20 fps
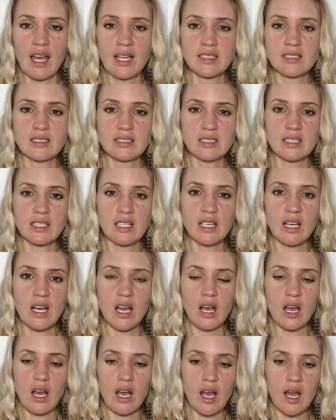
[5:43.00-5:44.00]
And
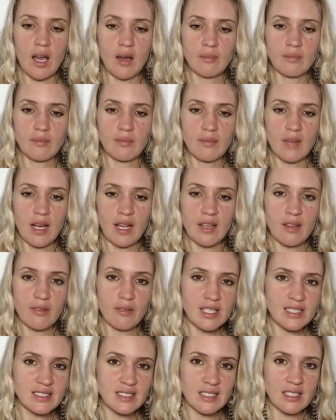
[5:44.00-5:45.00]
um, and the
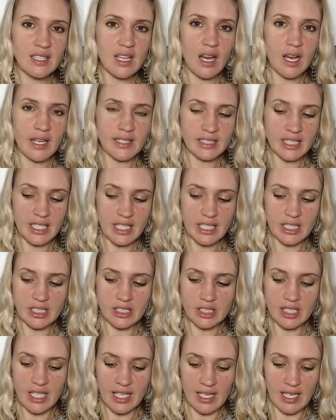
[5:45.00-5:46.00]
reason that I
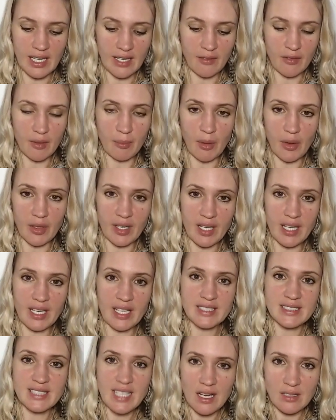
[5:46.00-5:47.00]
teach the healing of the body,
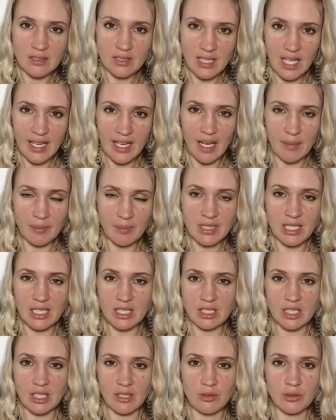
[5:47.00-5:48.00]
and it sounds like I'm
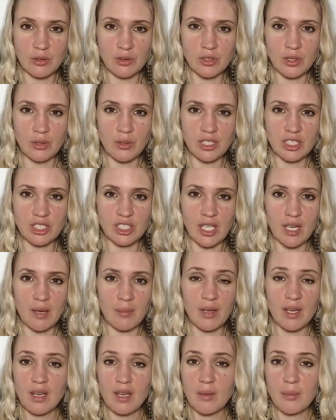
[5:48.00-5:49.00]
teaching through
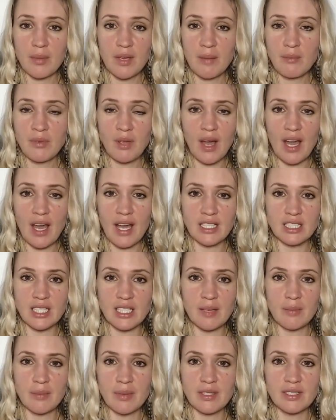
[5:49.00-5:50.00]
doership, but I'm not
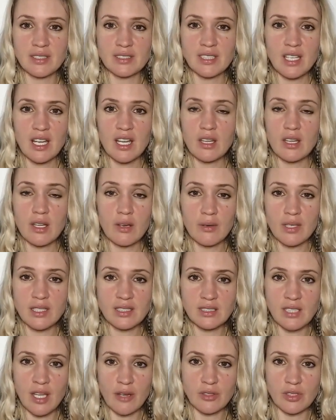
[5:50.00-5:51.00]
actually because there
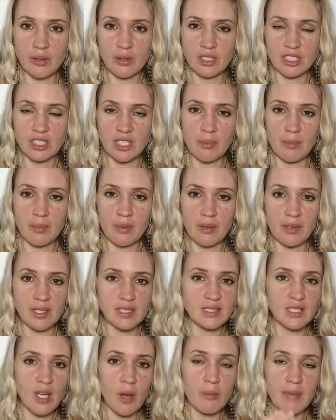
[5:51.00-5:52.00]
is no doership. There
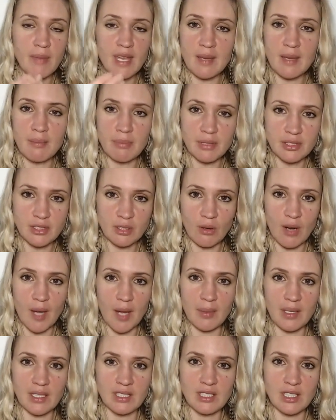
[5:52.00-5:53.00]
is no me
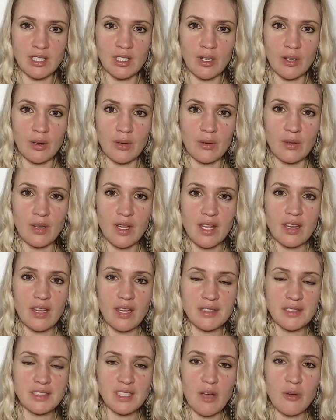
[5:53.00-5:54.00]
prescribing to you.
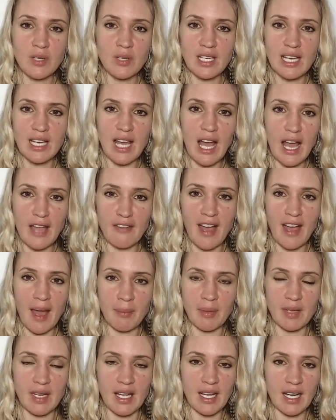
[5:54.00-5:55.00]
There is only life
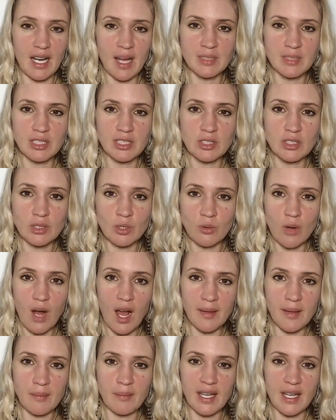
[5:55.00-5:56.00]
happening. And I'm
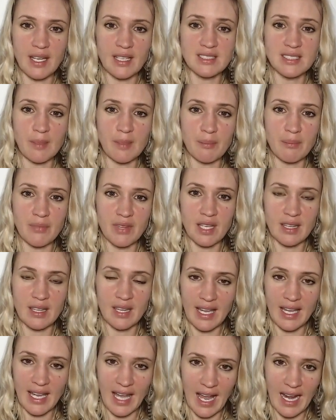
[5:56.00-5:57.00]
describing something
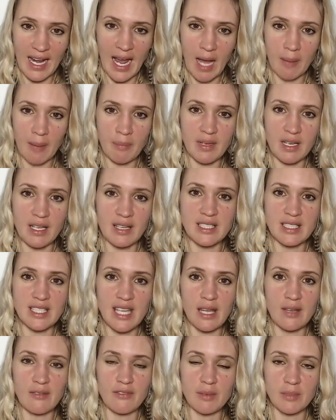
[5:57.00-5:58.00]
that can happen in the
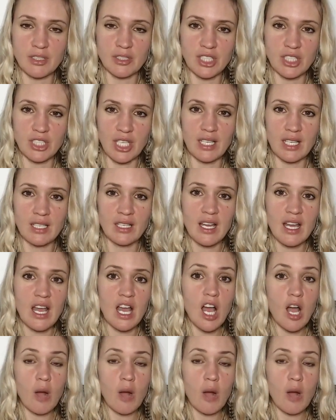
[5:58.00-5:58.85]
David machine.